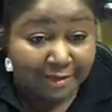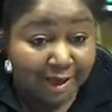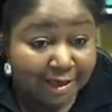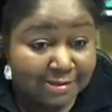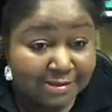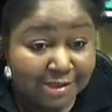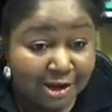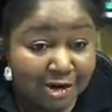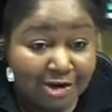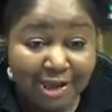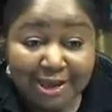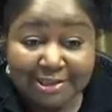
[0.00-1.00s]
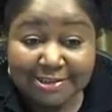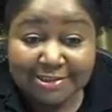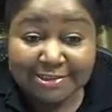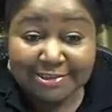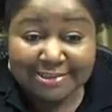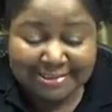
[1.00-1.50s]
Ask the hair
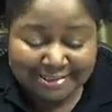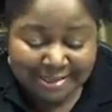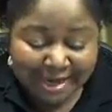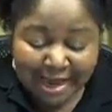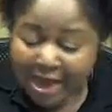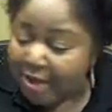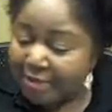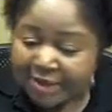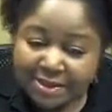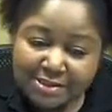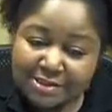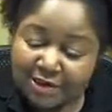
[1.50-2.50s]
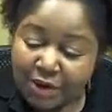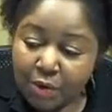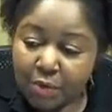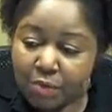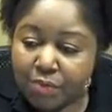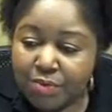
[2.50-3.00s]
doctor. Because, you
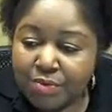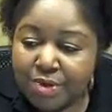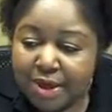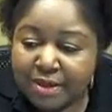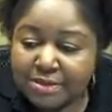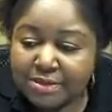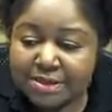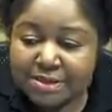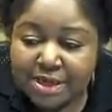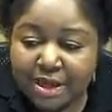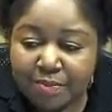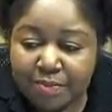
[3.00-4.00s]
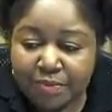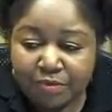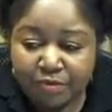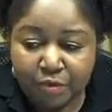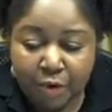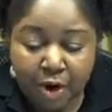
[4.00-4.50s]
know, as I said
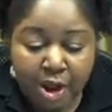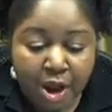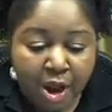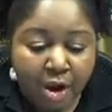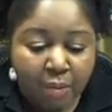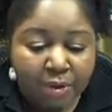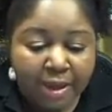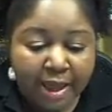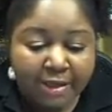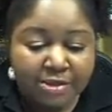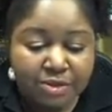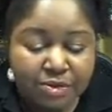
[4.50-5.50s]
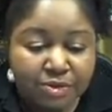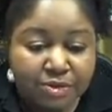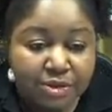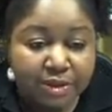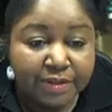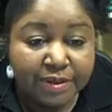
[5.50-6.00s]
before, relaxers,
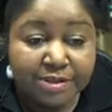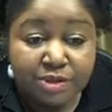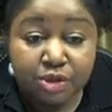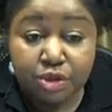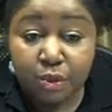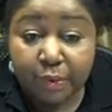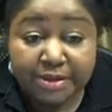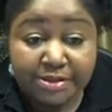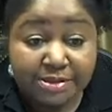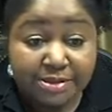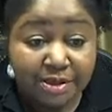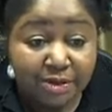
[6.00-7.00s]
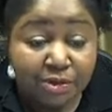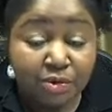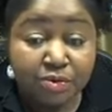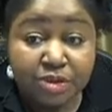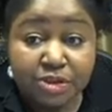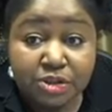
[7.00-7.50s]
that's a choice.
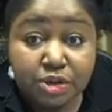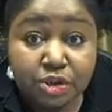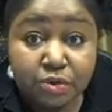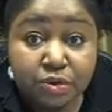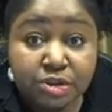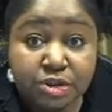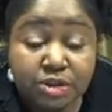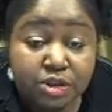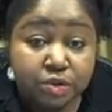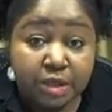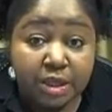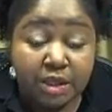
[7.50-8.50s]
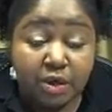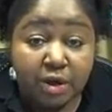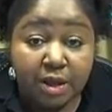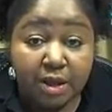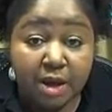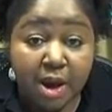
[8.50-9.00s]
You just choose to straighten
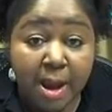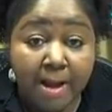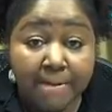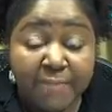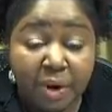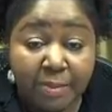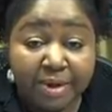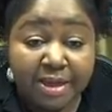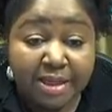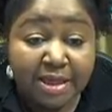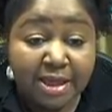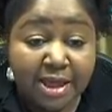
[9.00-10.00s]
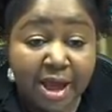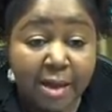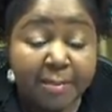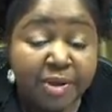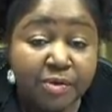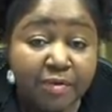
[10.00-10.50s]
your hair permanently,
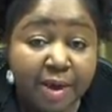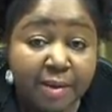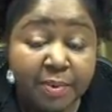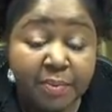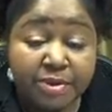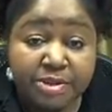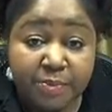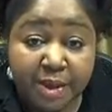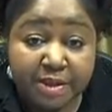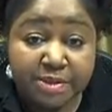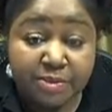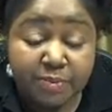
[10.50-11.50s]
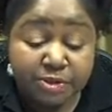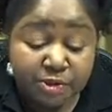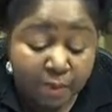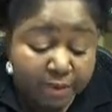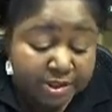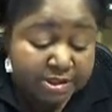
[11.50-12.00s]
but you got to be responsible.
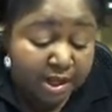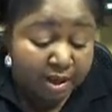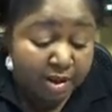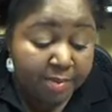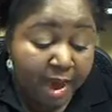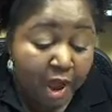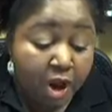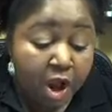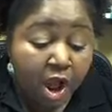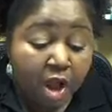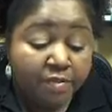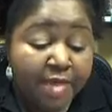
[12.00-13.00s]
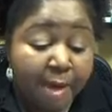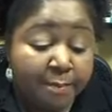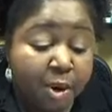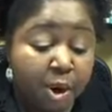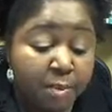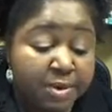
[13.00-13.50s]
So I want to talk about
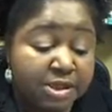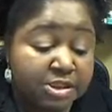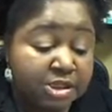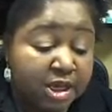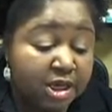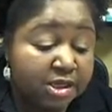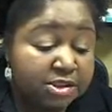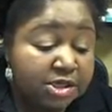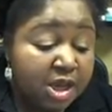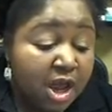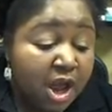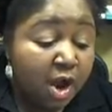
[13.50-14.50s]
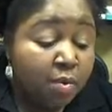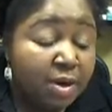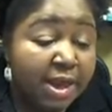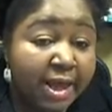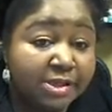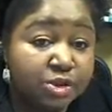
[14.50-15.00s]
that permanent change.
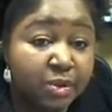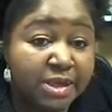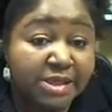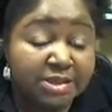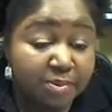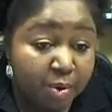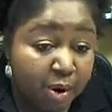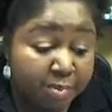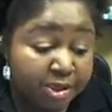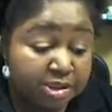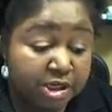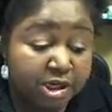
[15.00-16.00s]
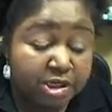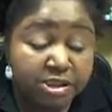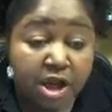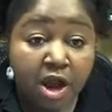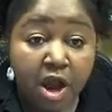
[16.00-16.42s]
Relaxer is a permanent change.